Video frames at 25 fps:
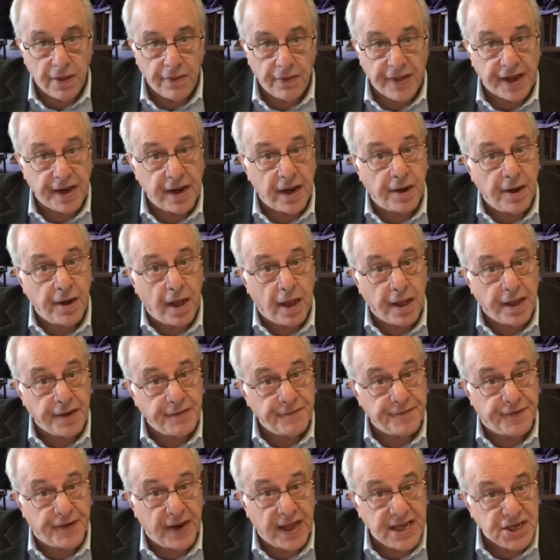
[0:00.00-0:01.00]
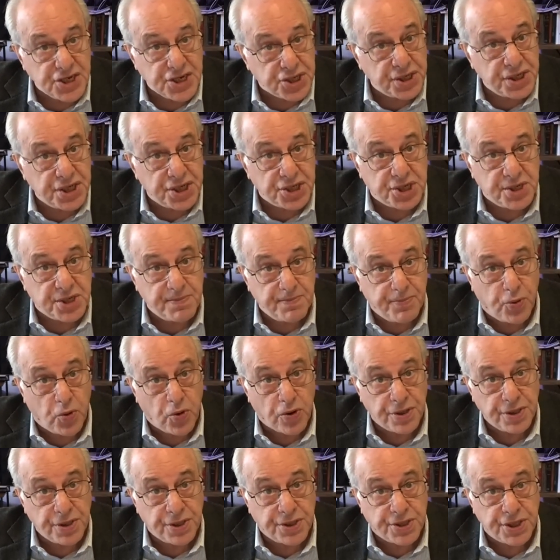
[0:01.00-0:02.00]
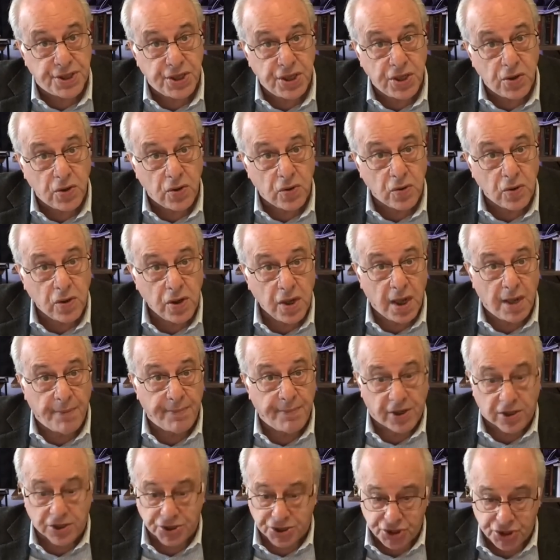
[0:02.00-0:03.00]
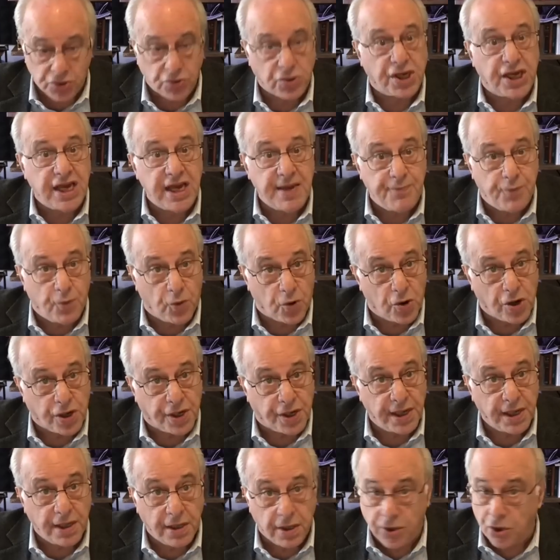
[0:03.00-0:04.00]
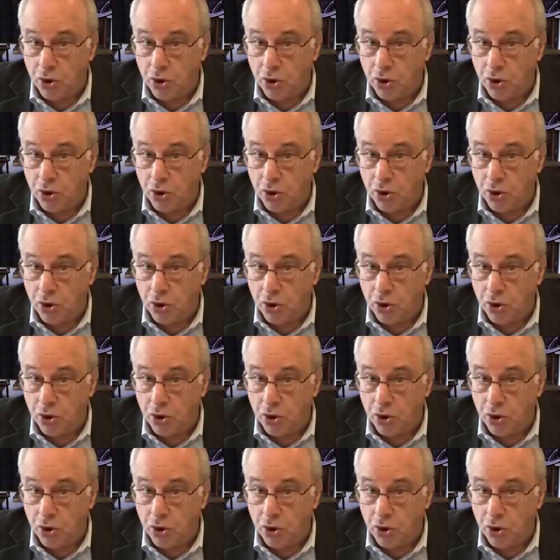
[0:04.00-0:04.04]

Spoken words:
then inflation is important to you because you keep working,